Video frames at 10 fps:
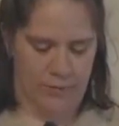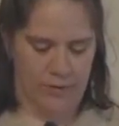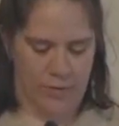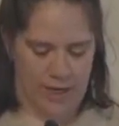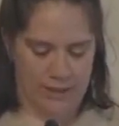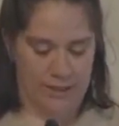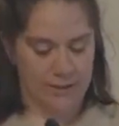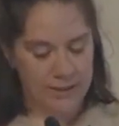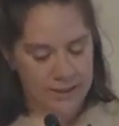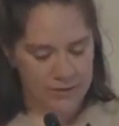we've watched at
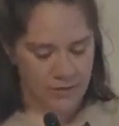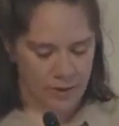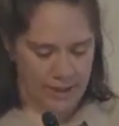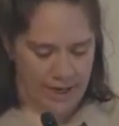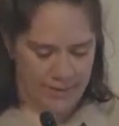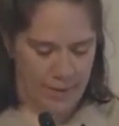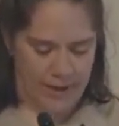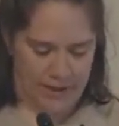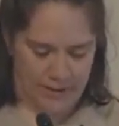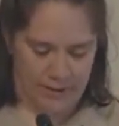least four
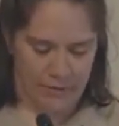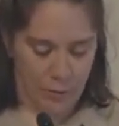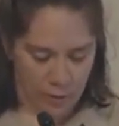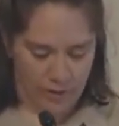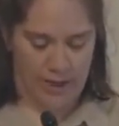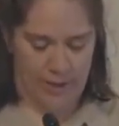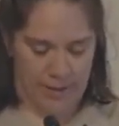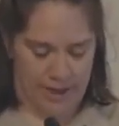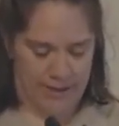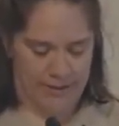
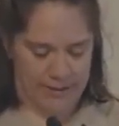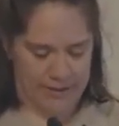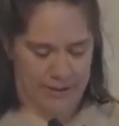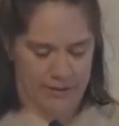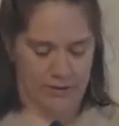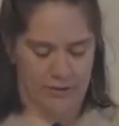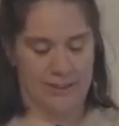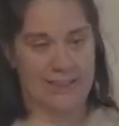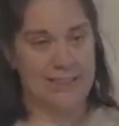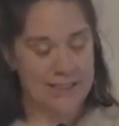non-binary scouts who have
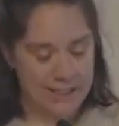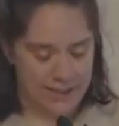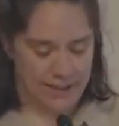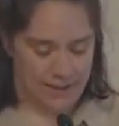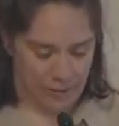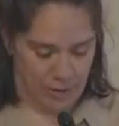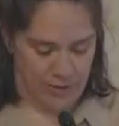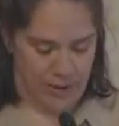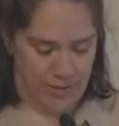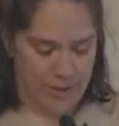succeeded in the
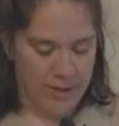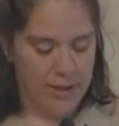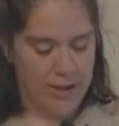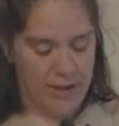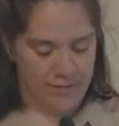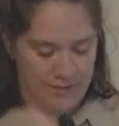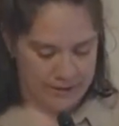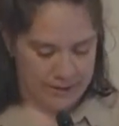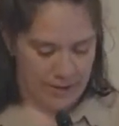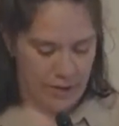program and
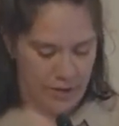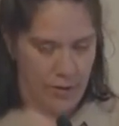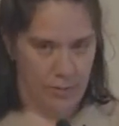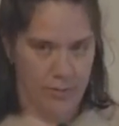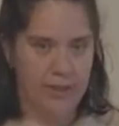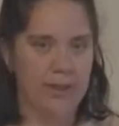felt at home.